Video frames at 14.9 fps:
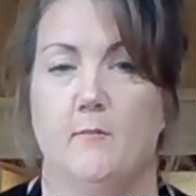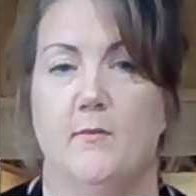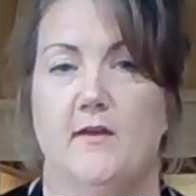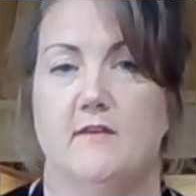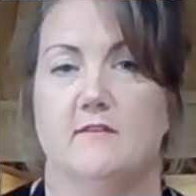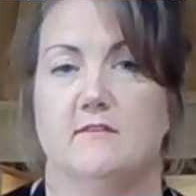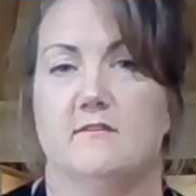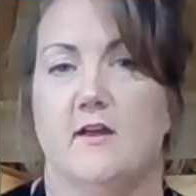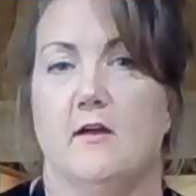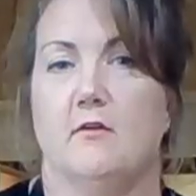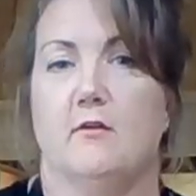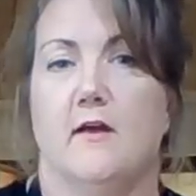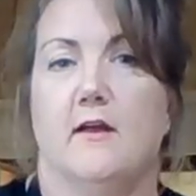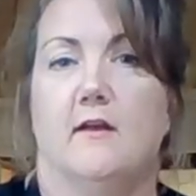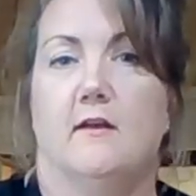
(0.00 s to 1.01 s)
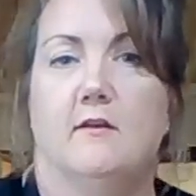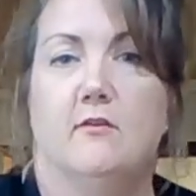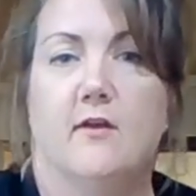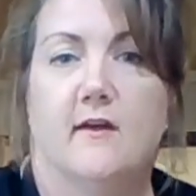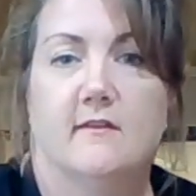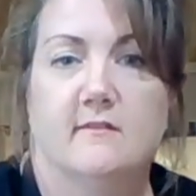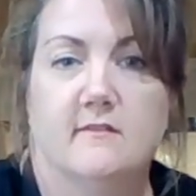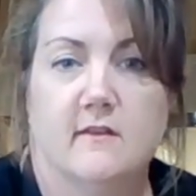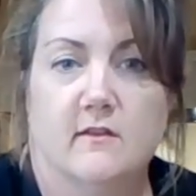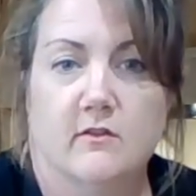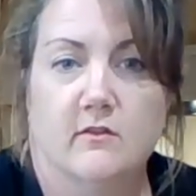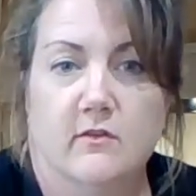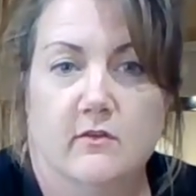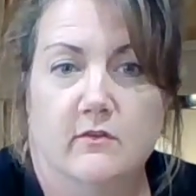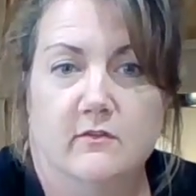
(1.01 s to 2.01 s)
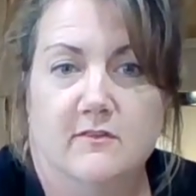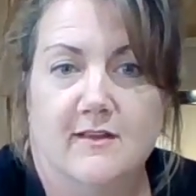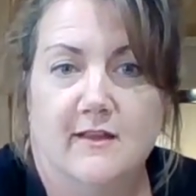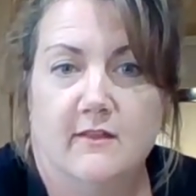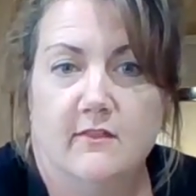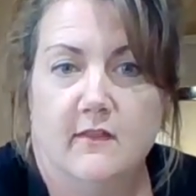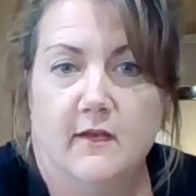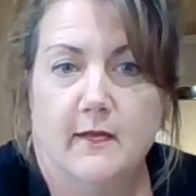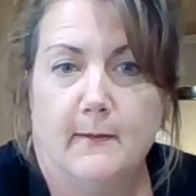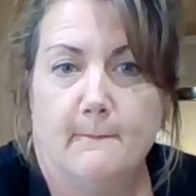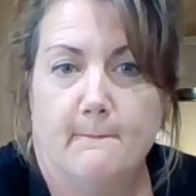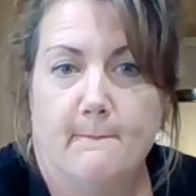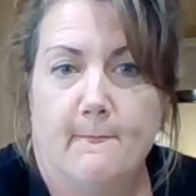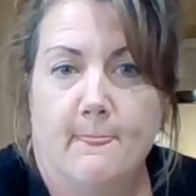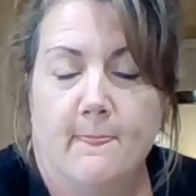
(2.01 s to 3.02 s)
but it's serrated. You guys see the little teeth in it?